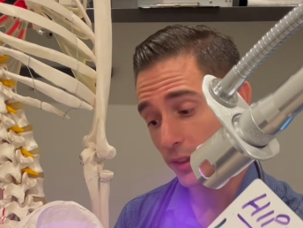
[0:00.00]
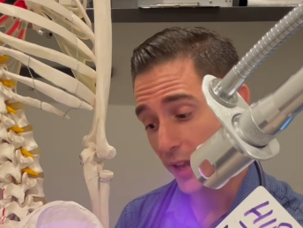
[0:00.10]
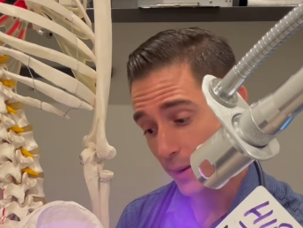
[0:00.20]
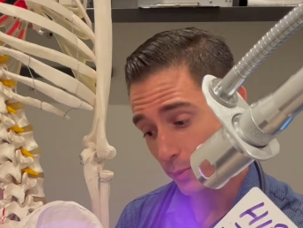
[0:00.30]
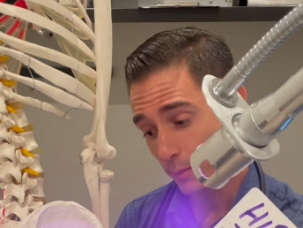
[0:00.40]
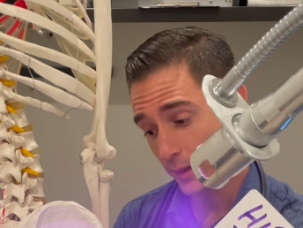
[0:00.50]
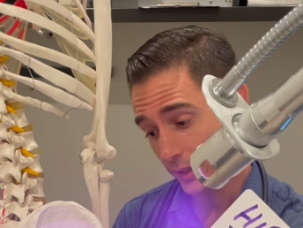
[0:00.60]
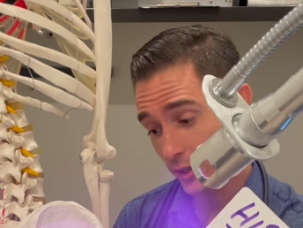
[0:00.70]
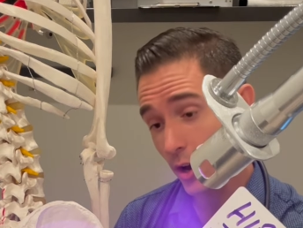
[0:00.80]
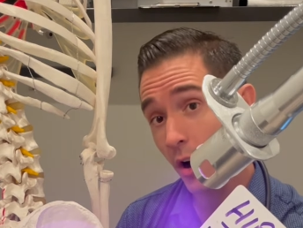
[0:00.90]
labrum and
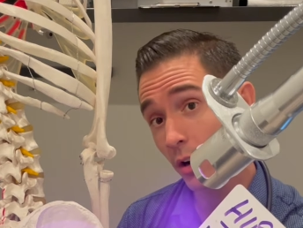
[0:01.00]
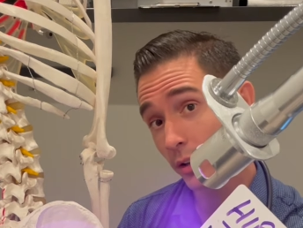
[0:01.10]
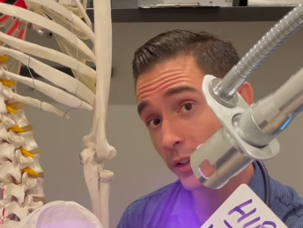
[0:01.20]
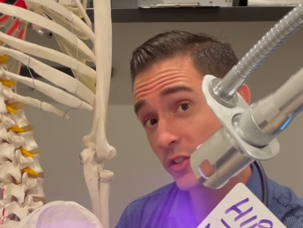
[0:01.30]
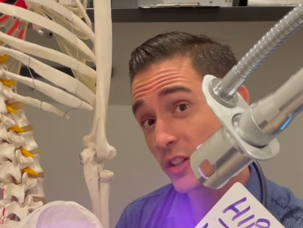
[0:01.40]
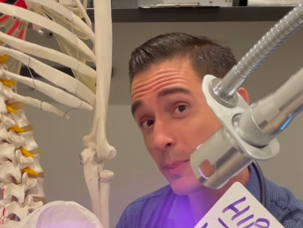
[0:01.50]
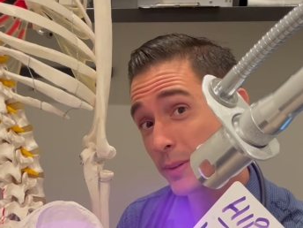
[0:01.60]
the cartilage deep